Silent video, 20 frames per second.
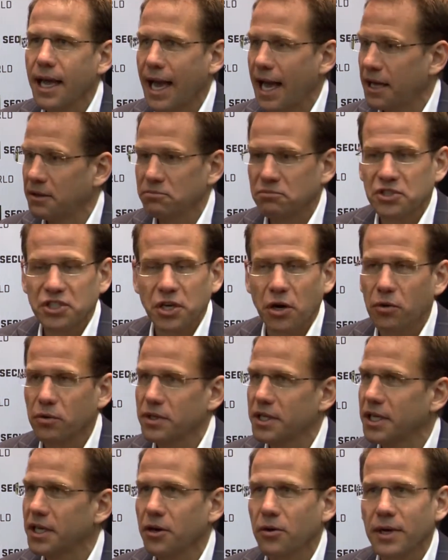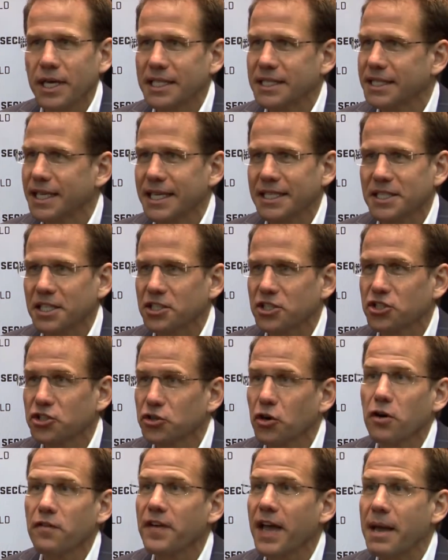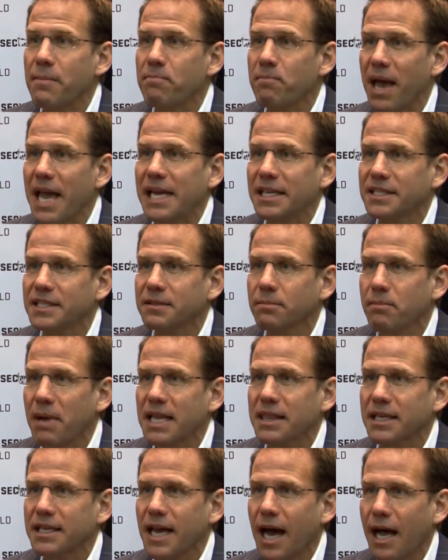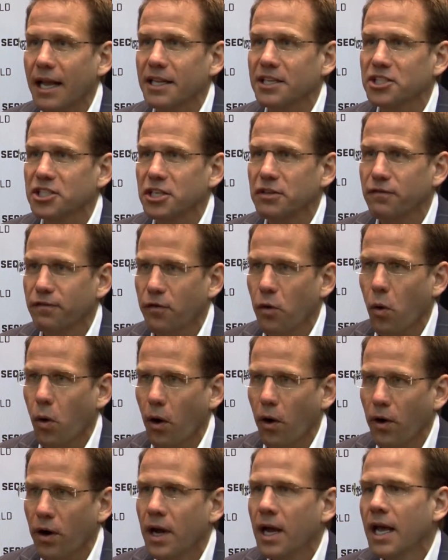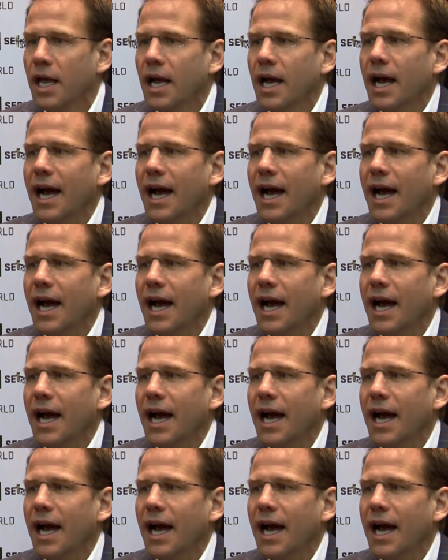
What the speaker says: And so, you know, it's a survey-based methodology for